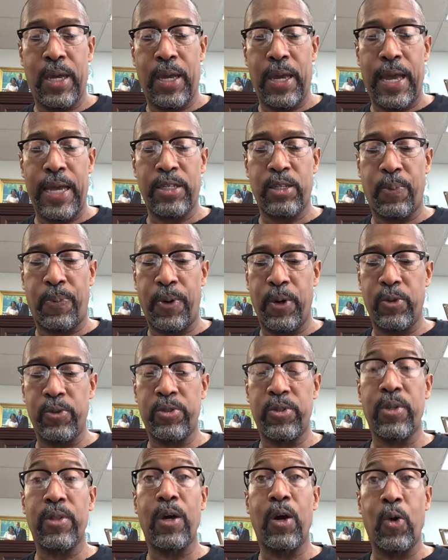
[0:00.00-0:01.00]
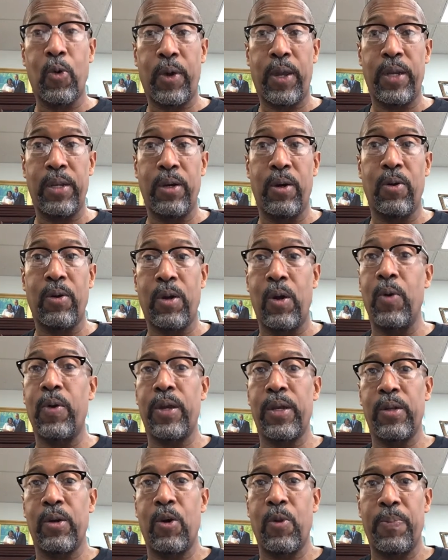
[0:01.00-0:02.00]
as opposed to the
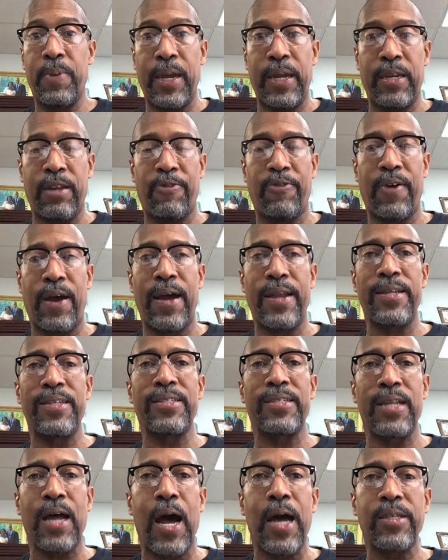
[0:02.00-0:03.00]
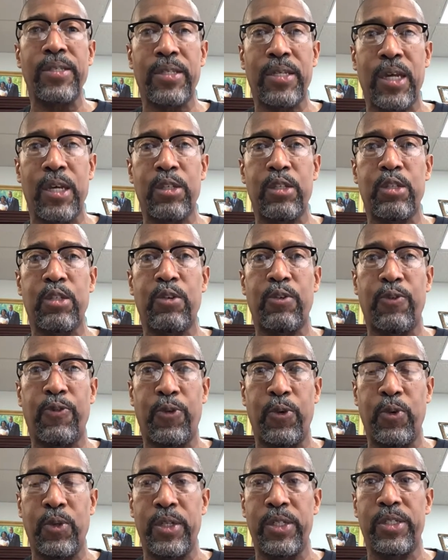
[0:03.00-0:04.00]
okey-doke being defined as nonsense,
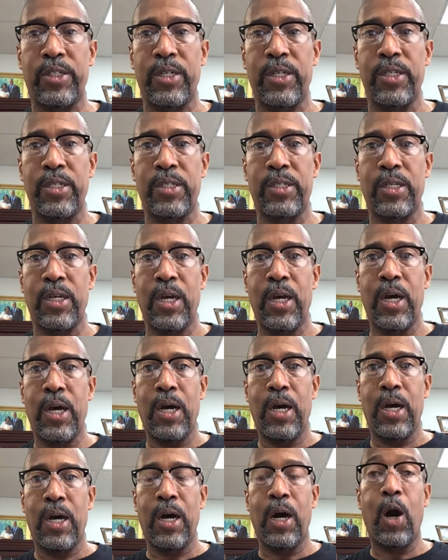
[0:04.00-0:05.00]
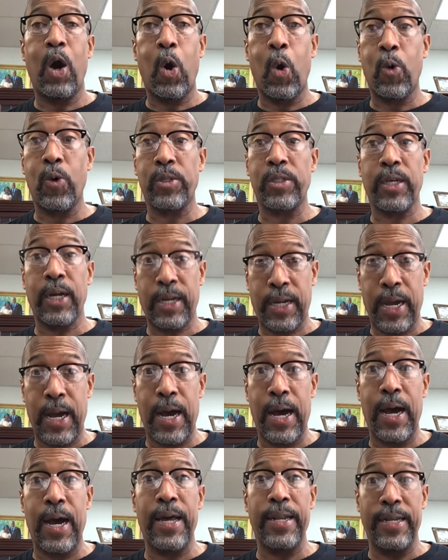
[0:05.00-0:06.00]
foolishness, a hoax, a
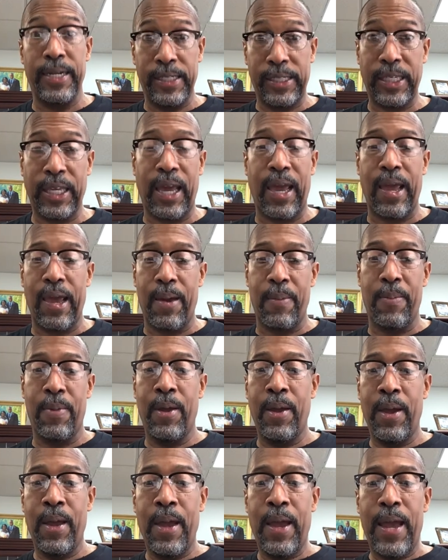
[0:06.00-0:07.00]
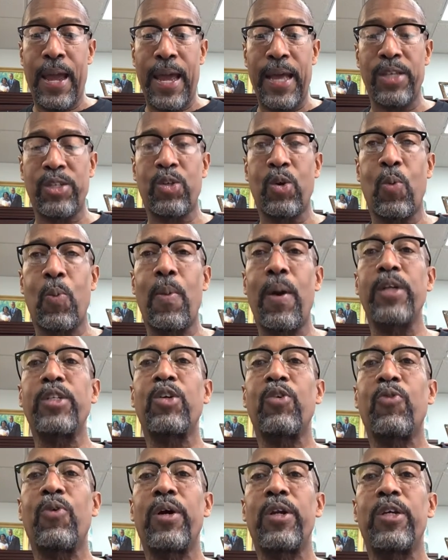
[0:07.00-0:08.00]
con, a scam. And so much
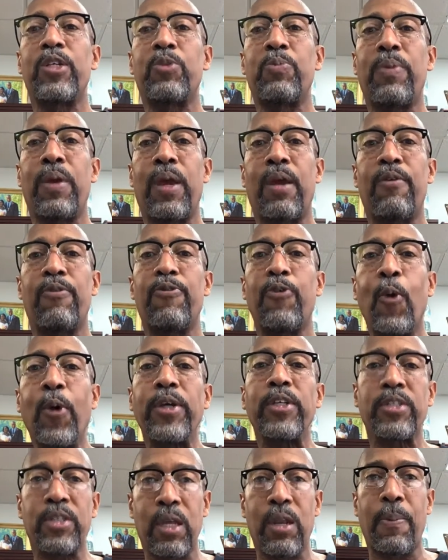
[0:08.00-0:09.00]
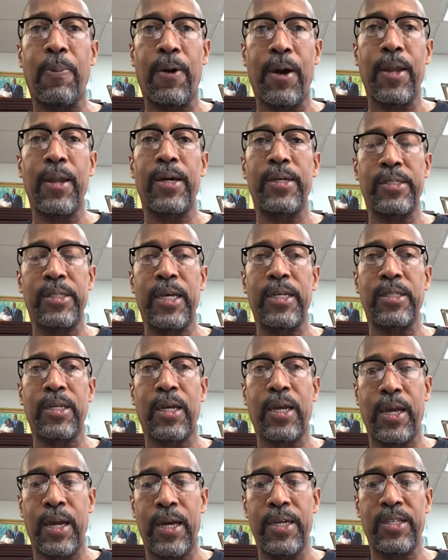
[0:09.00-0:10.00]
of what is being foisted upon us as
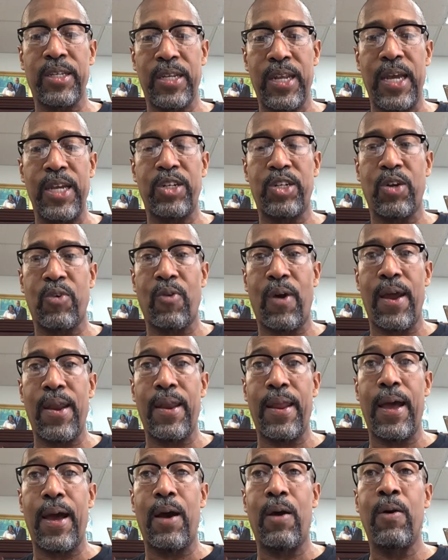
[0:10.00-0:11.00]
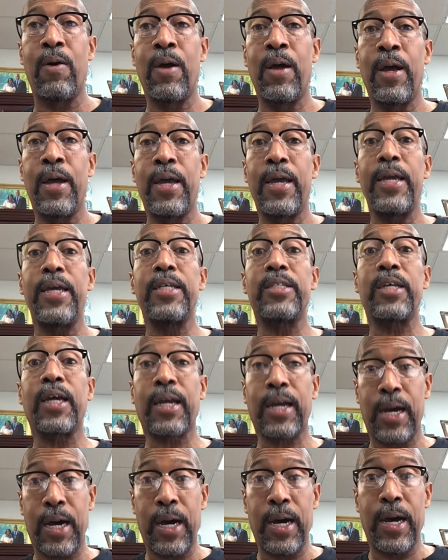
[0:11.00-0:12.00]
a nation right now is a
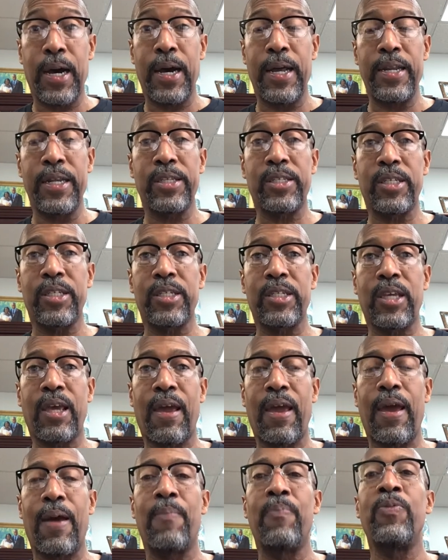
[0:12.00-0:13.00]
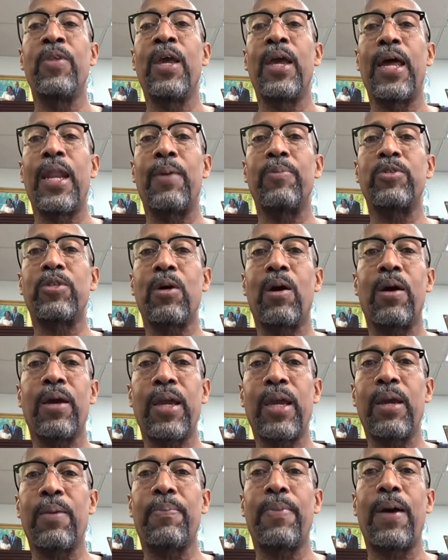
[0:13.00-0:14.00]
con, it's a scam. And I'm
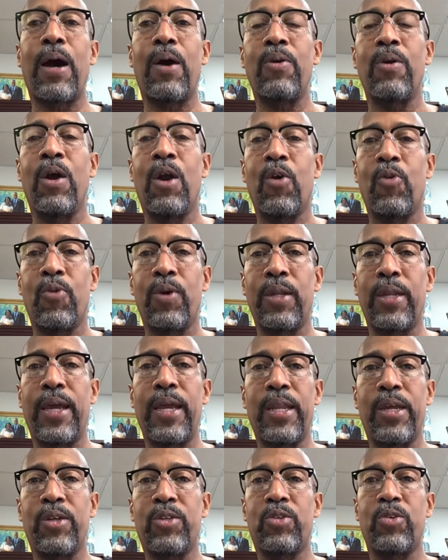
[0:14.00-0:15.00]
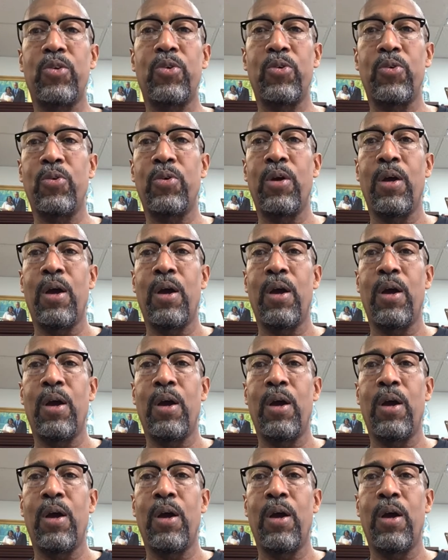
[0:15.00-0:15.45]
talking about related to